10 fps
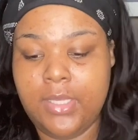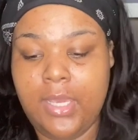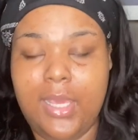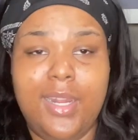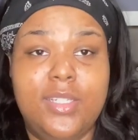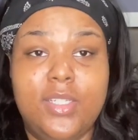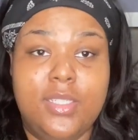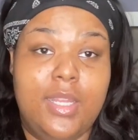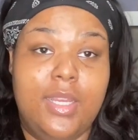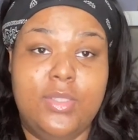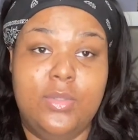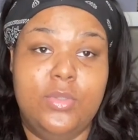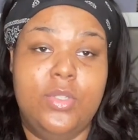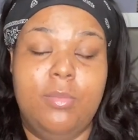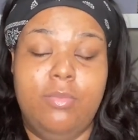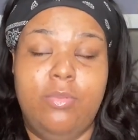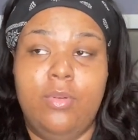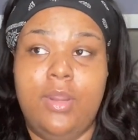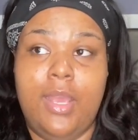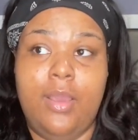I just, like I told y'all
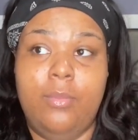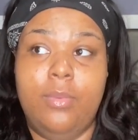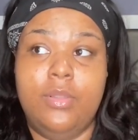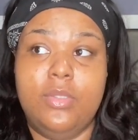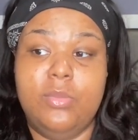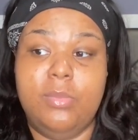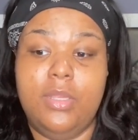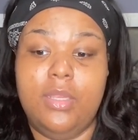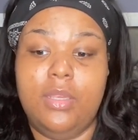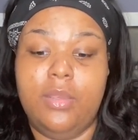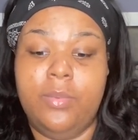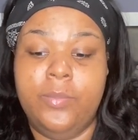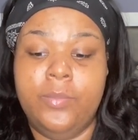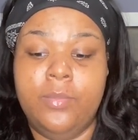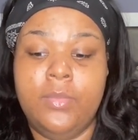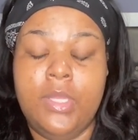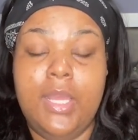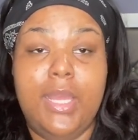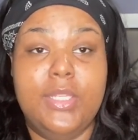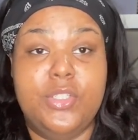before, I want to be
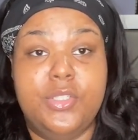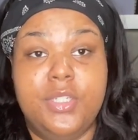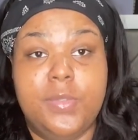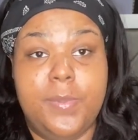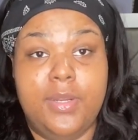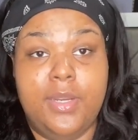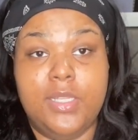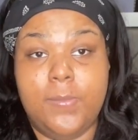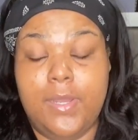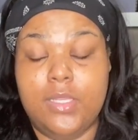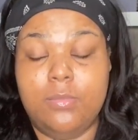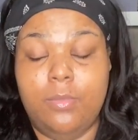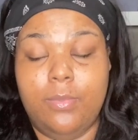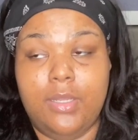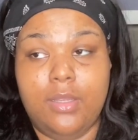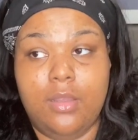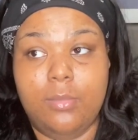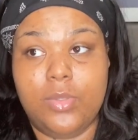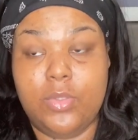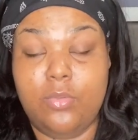as transparent as possible when it
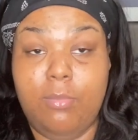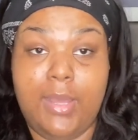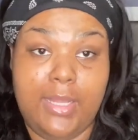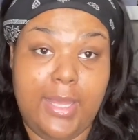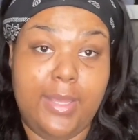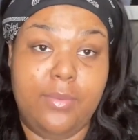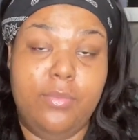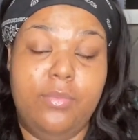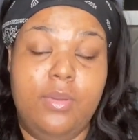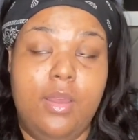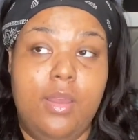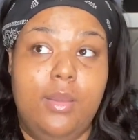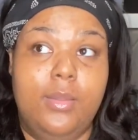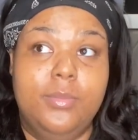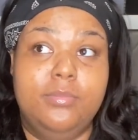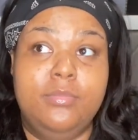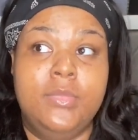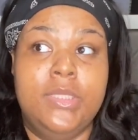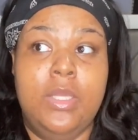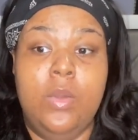comes to my life,
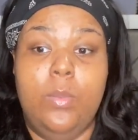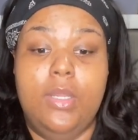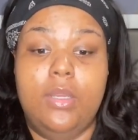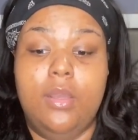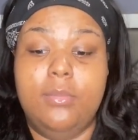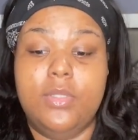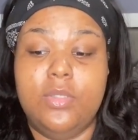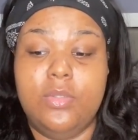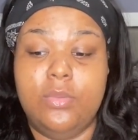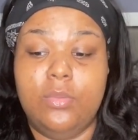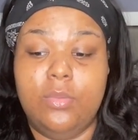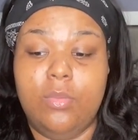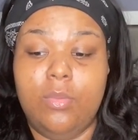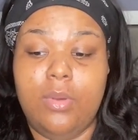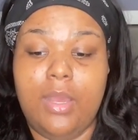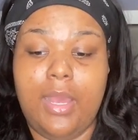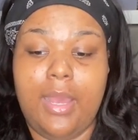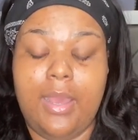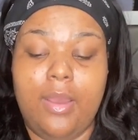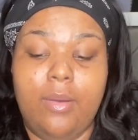when it comes to
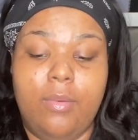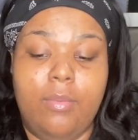how